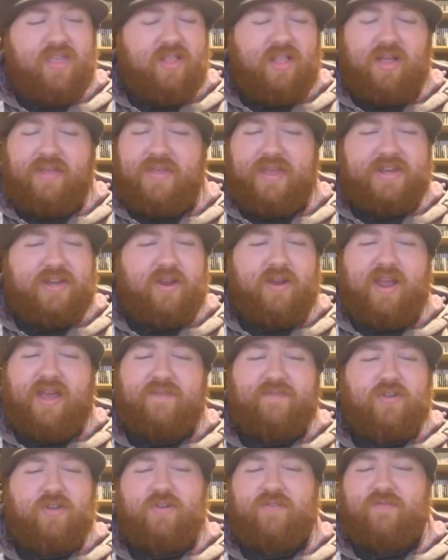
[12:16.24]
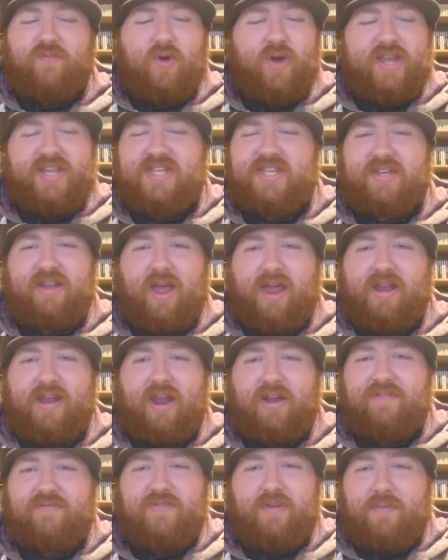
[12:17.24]
Like, they don't have good voice. Like,
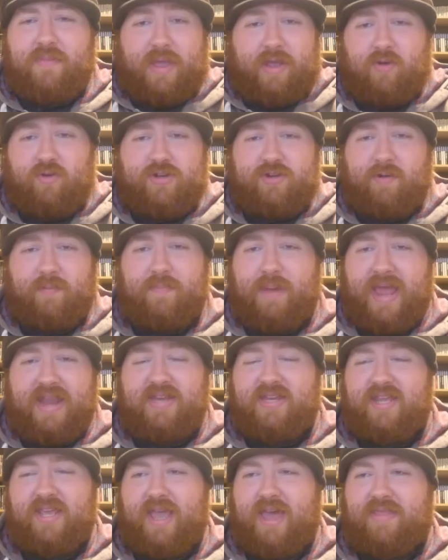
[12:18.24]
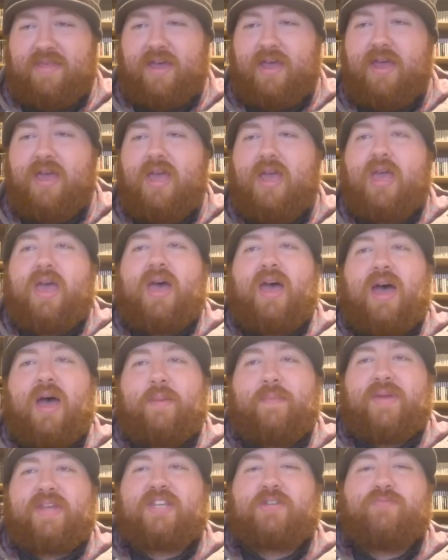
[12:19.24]
none of them. They all sort of blend together.
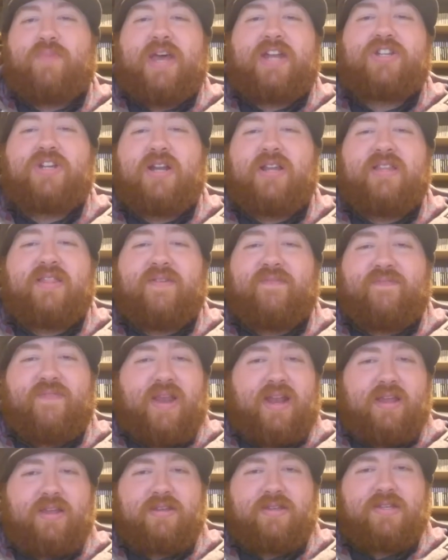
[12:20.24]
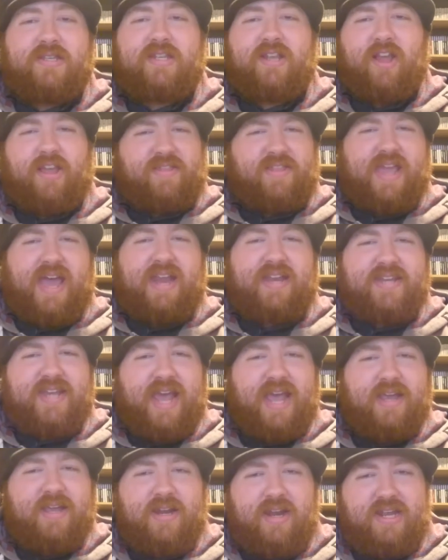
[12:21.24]
Especially the villains. Like, the
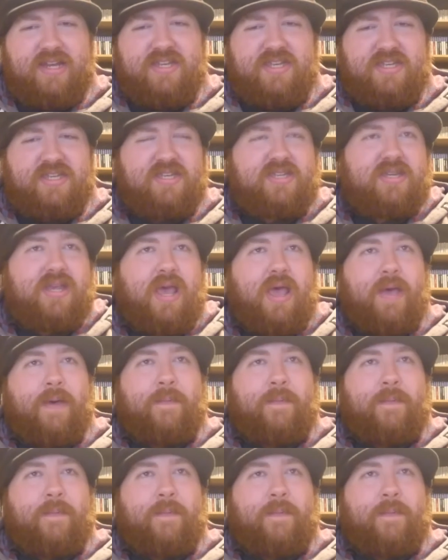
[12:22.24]
antagonists.